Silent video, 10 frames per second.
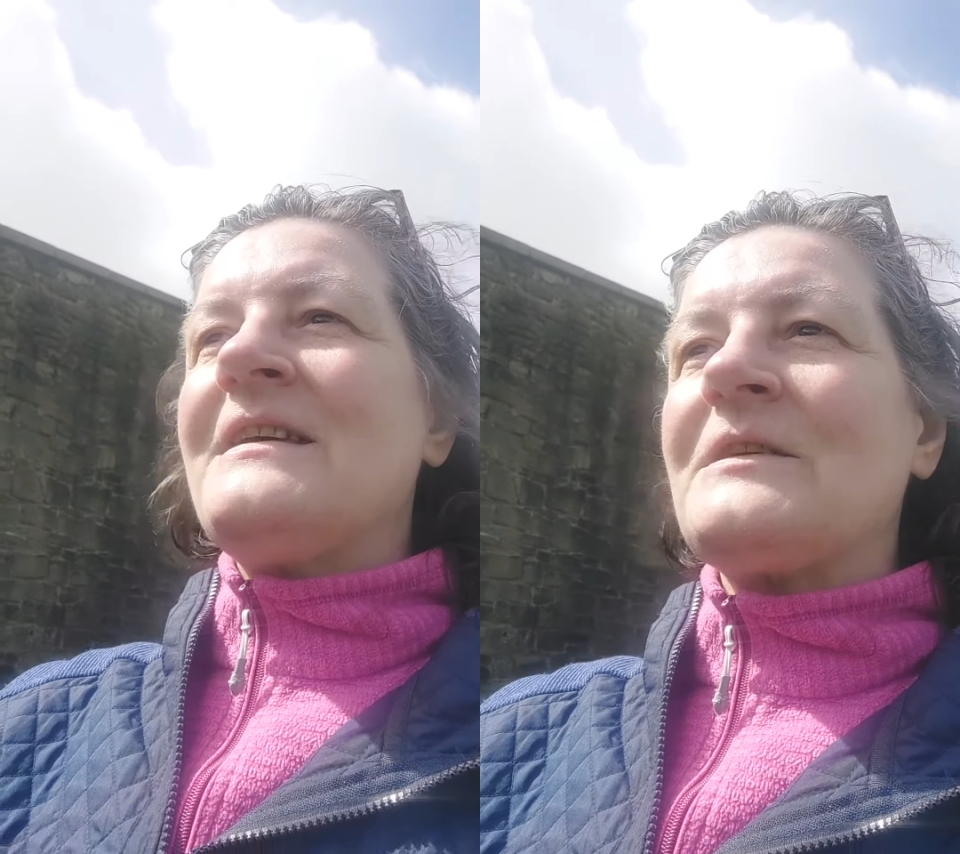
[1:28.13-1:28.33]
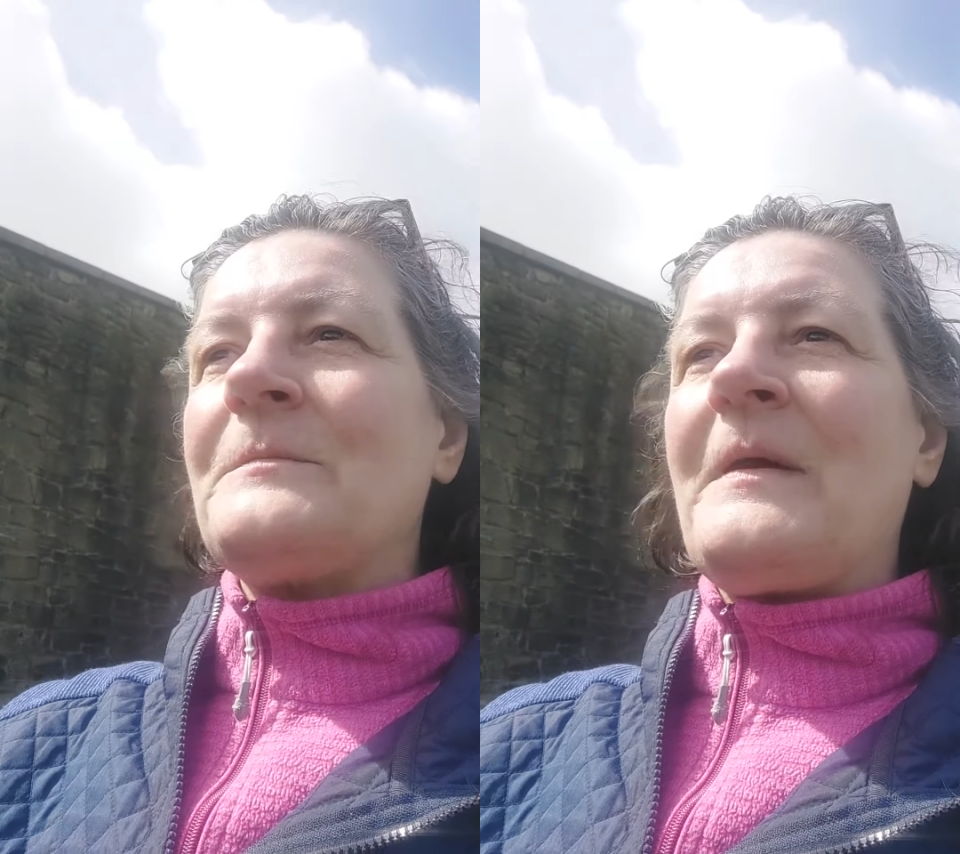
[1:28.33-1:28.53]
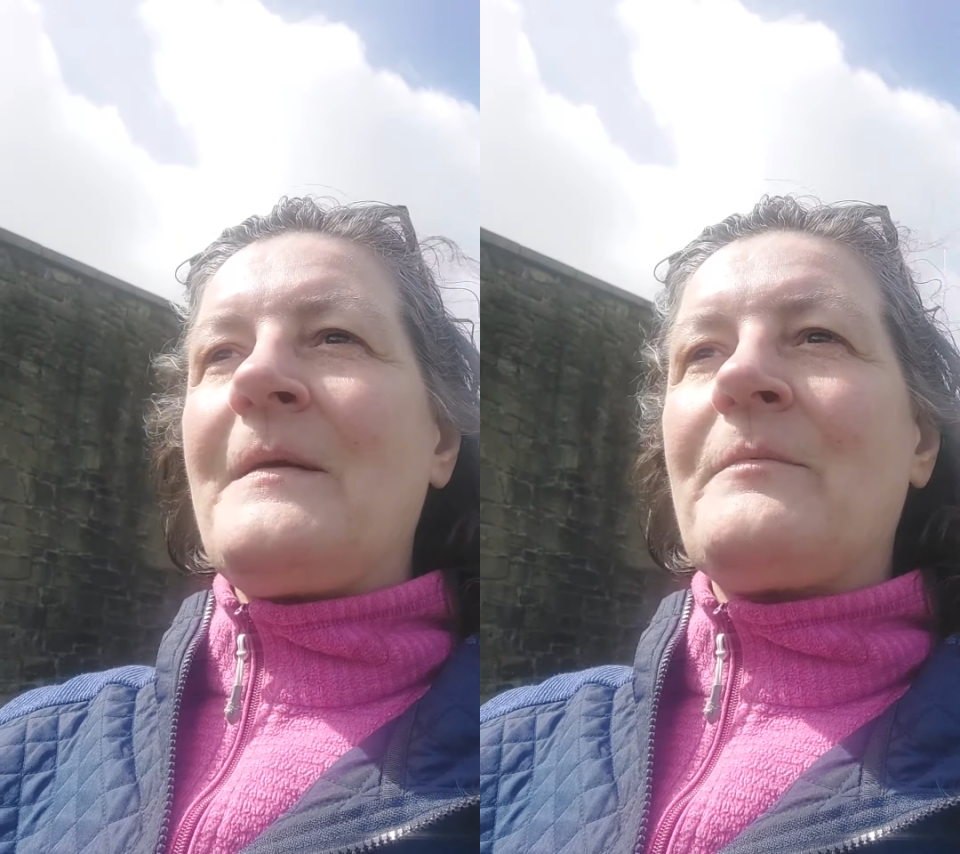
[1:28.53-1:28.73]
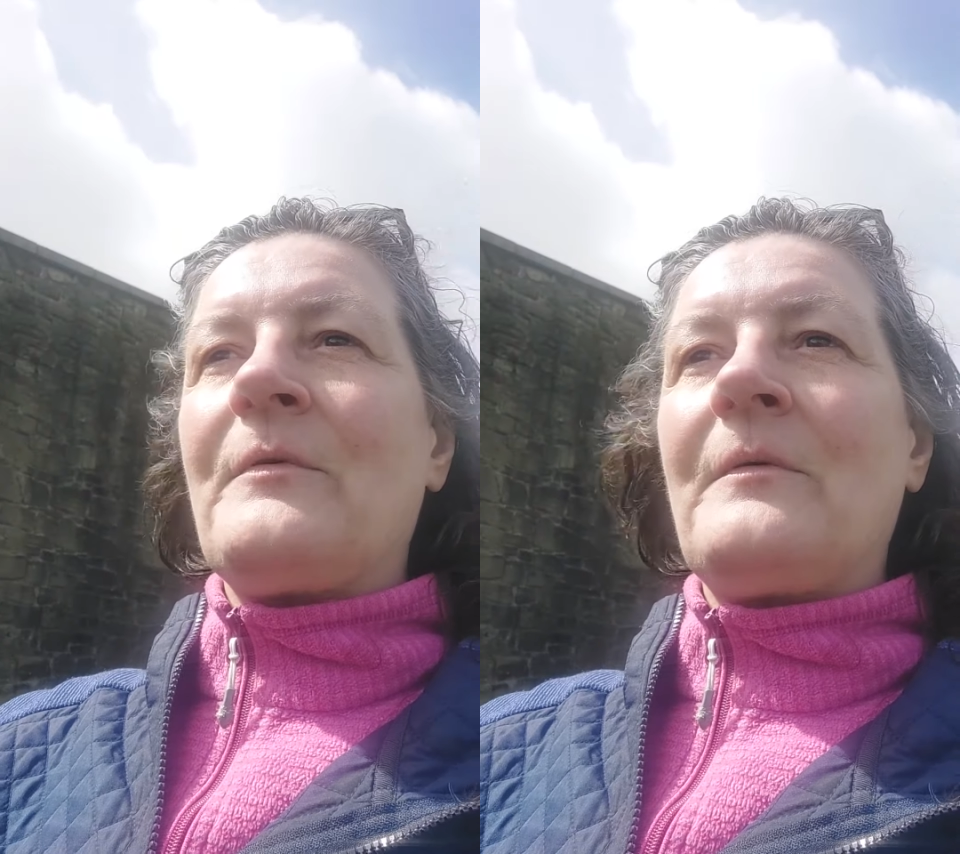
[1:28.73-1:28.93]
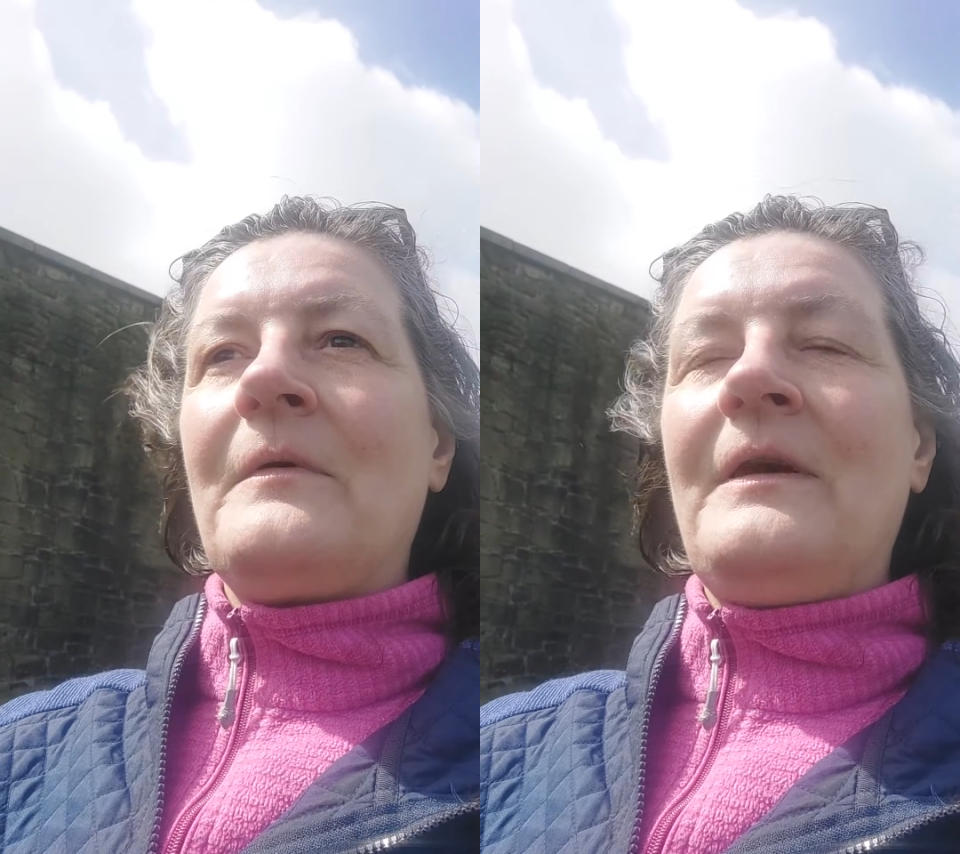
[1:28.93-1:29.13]
so
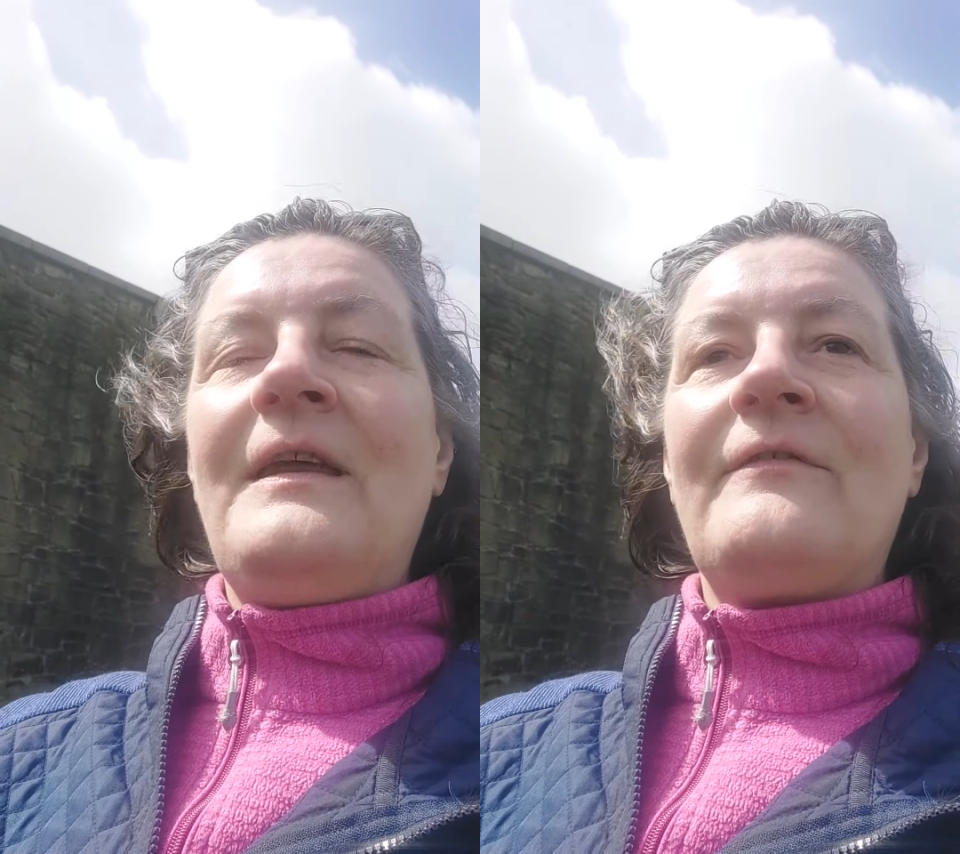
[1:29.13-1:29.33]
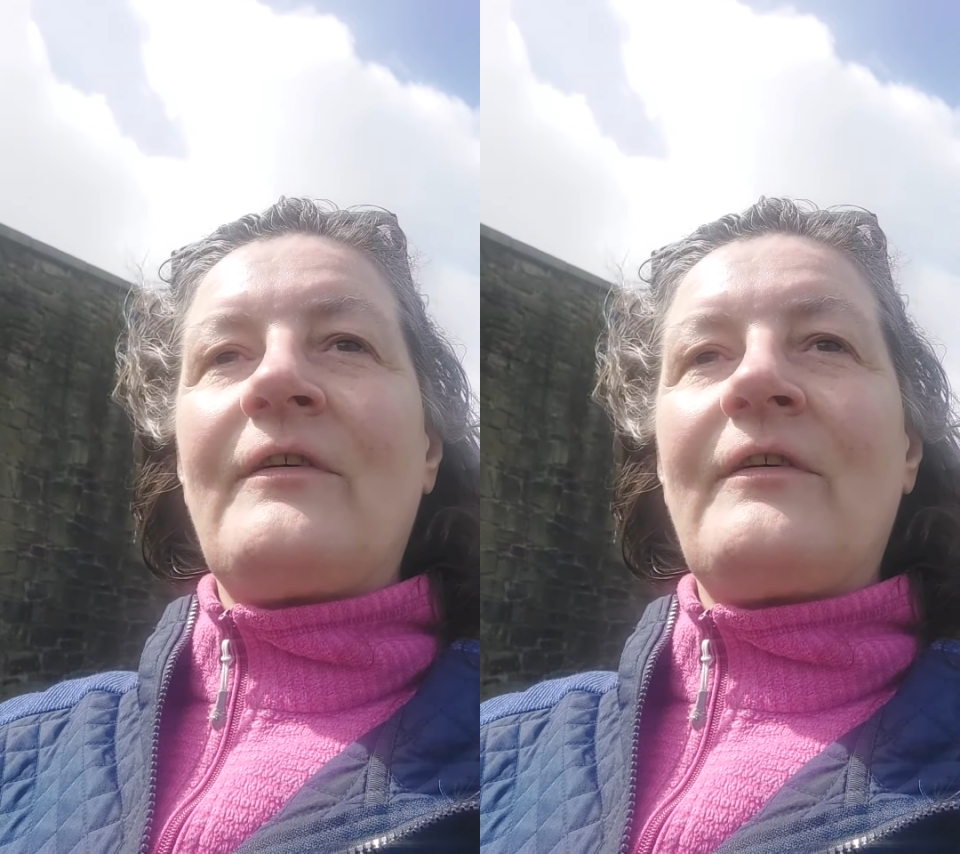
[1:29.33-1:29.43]
people live